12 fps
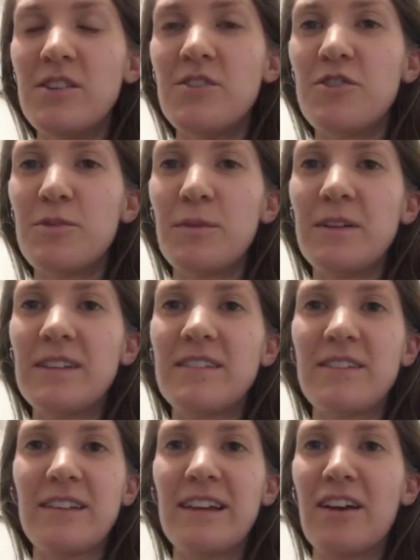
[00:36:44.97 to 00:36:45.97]
NutriBullets
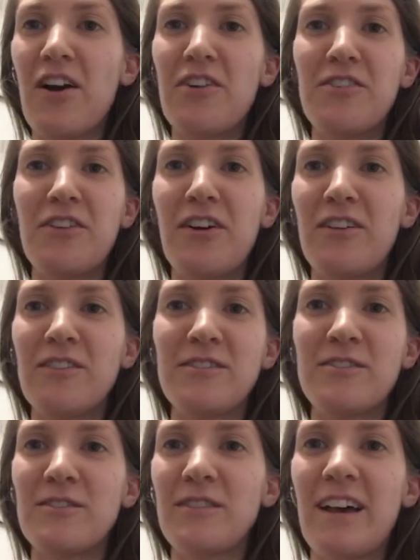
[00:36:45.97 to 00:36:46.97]
are like one hundred
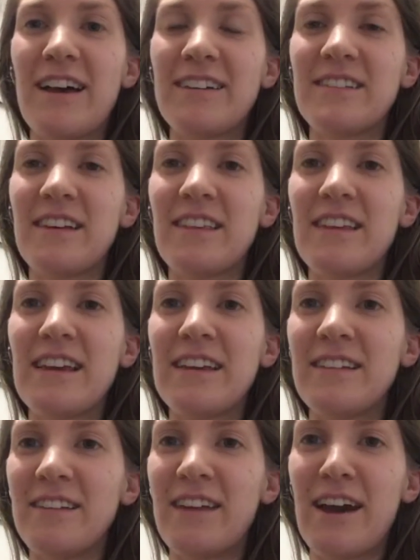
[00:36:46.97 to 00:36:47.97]
dollars or less, I
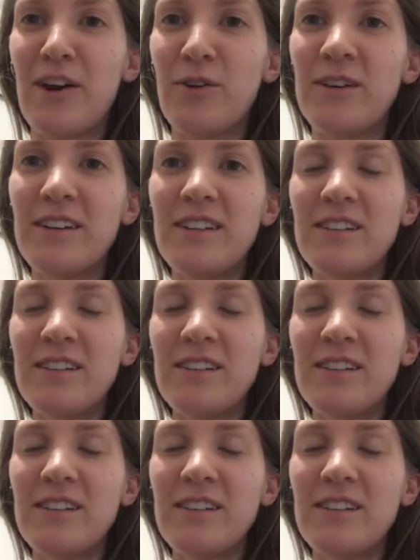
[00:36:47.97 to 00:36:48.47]
think, now.